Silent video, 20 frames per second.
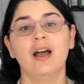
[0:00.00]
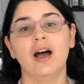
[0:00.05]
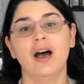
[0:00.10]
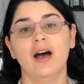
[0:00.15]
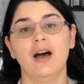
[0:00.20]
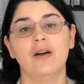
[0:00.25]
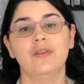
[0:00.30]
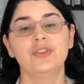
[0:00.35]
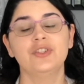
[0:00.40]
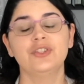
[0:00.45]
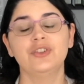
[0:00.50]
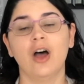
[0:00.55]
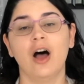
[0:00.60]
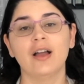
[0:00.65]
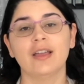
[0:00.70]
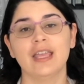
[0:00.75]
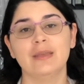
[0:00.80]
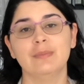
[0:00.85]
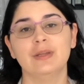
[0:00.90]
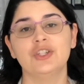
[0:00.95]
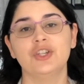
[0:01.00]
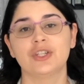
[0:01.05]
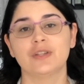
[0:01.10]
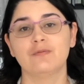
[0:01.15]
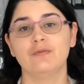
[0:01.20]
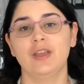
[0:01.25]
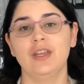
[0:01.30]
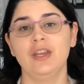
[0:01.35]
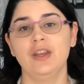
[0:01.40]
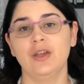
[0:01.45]
of stock images and
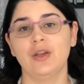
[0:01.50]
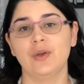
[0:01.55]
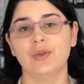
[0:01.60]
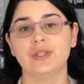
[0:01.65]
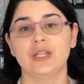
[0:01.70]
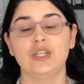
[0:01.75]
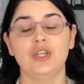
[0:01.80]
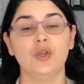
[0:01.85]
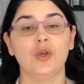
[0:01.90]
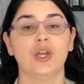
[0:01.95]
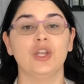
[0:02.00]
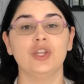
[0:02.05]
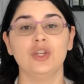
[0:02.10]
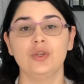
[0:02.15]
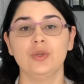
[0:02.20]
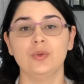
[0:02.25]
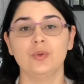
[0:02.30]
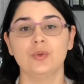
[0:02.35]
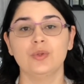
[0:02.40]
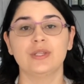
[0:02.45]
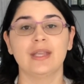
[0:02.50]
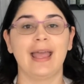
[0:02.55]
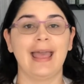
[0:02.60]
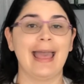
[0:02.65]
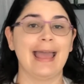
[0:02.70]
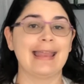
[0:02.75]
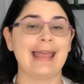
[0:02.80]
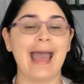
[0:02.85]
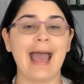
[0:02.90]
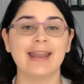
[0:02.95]
videos that you can use
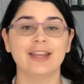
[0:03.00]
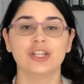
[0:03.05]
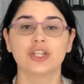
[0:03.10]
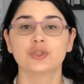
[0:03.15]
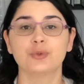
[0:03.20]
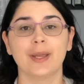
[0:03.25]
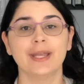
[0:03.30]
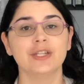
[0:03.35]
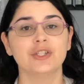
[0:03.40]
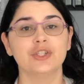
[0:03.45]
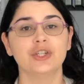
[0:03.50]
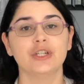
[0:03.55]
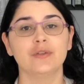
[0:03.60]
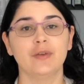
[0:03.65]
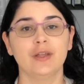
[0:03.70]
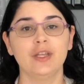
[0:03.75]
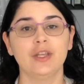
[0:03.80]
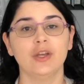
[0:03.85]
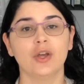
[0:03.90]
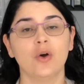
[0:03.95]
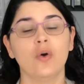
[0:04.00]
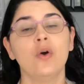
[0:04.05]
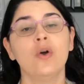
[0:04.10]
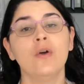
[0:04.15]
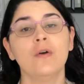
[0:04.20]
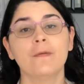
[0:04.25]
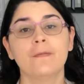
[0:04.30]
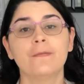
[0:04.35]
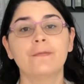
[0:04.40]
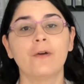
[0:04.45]
and add it straight into your video
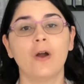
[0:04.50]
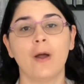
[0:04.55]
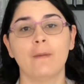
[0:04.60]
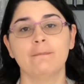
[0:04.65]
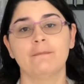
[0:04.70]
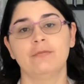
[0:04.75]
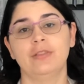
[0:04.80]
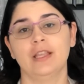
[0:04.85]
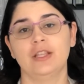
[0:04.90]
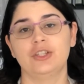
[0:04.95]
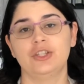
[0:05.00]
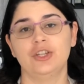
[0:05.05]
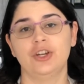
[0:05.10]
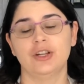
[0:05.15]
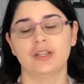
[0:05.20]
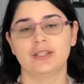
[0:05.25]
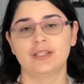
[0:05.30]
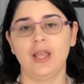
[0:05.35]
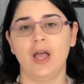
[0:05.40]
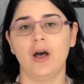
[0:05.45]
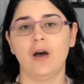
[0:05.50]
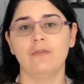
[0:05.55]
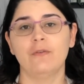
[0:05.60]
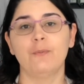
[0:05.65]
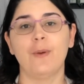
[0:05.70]
from Flixier itself,